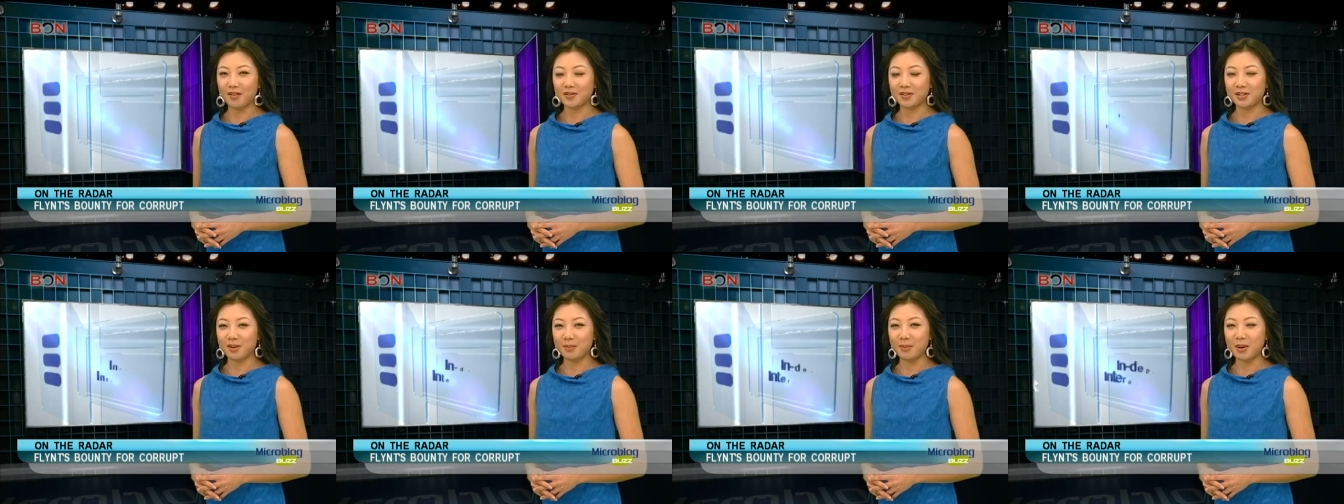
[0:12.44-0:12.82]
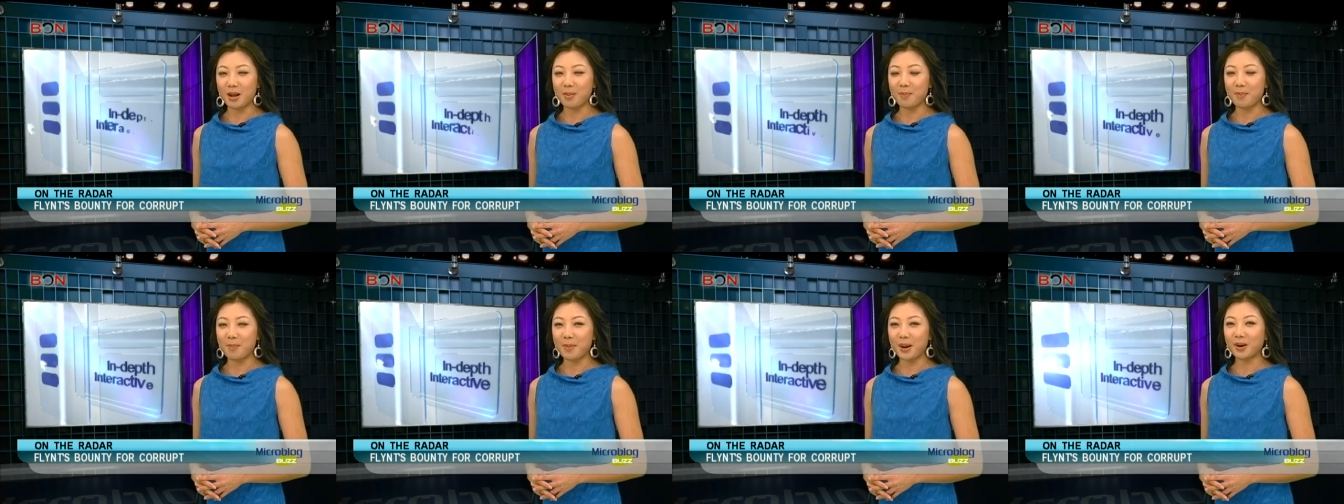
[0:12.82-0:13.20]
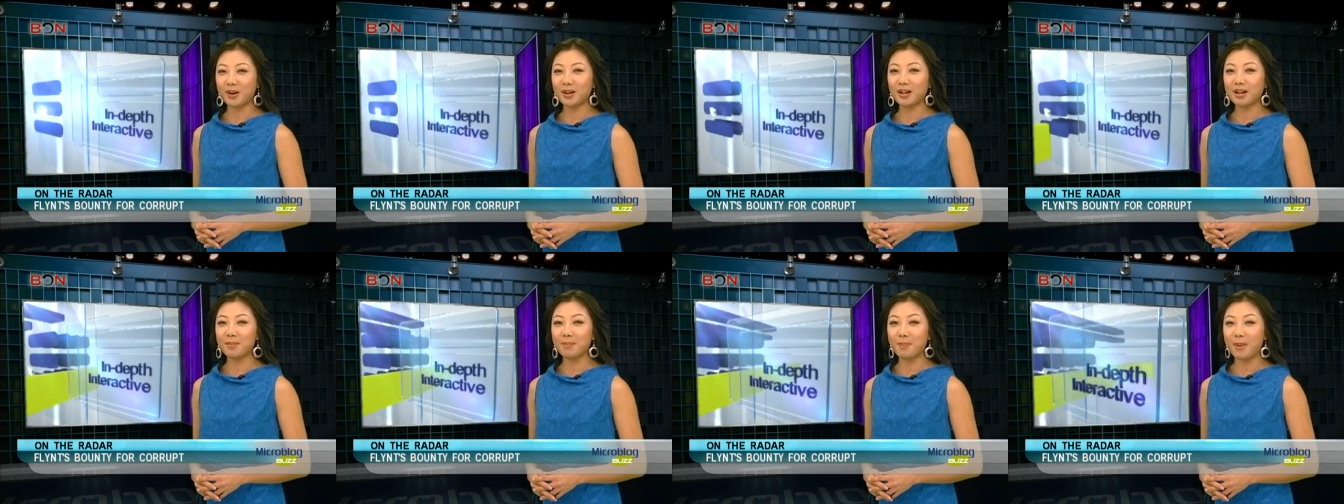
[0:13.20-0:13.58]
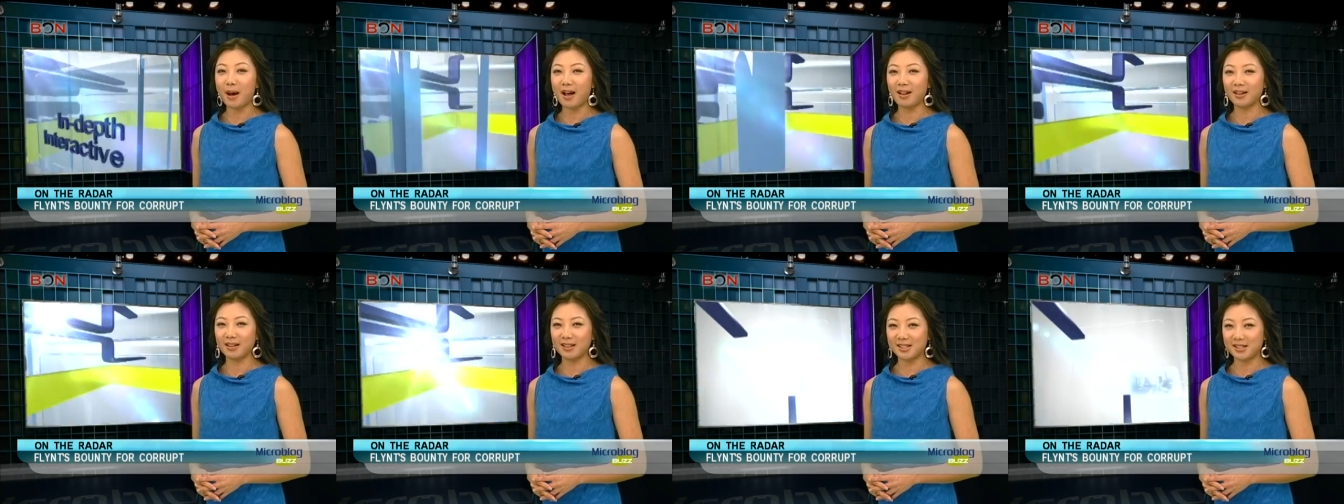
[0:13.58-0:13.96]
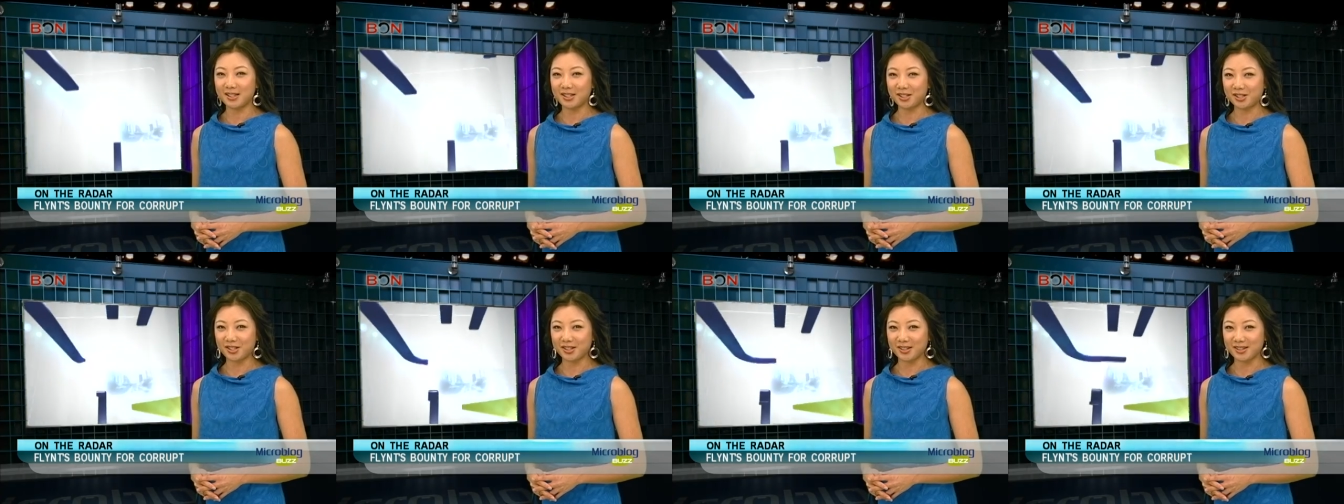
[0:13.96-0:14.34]
of some American
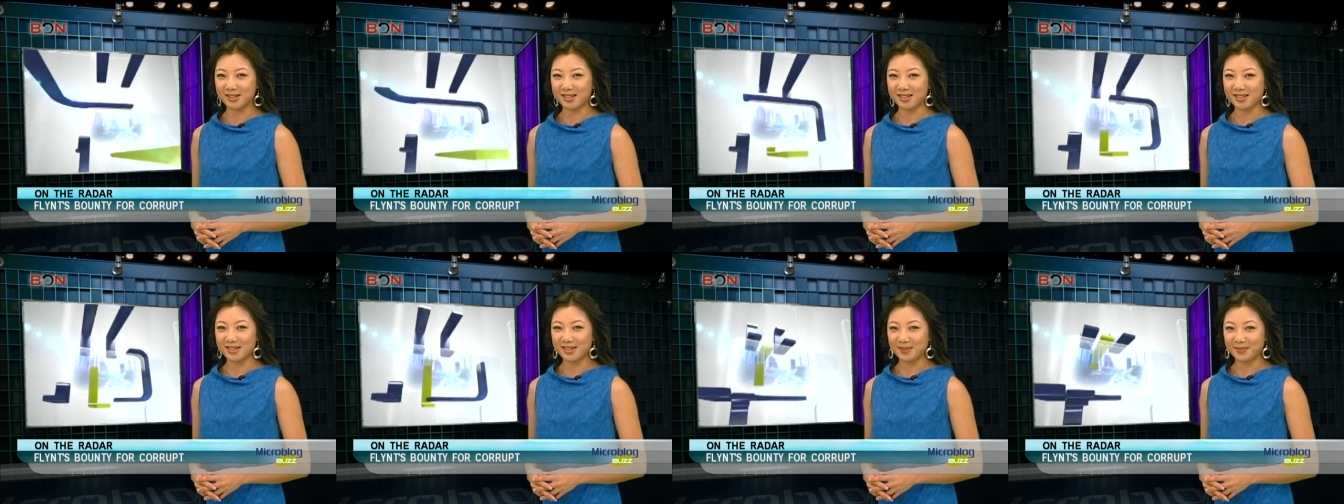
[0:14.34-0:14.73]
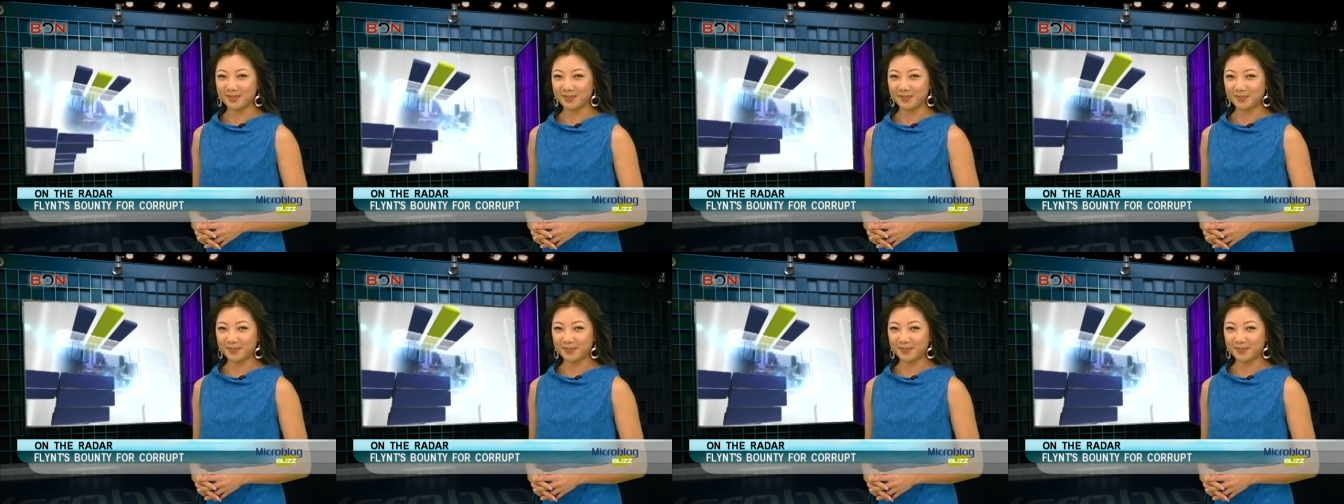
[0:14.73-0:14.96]
politicians.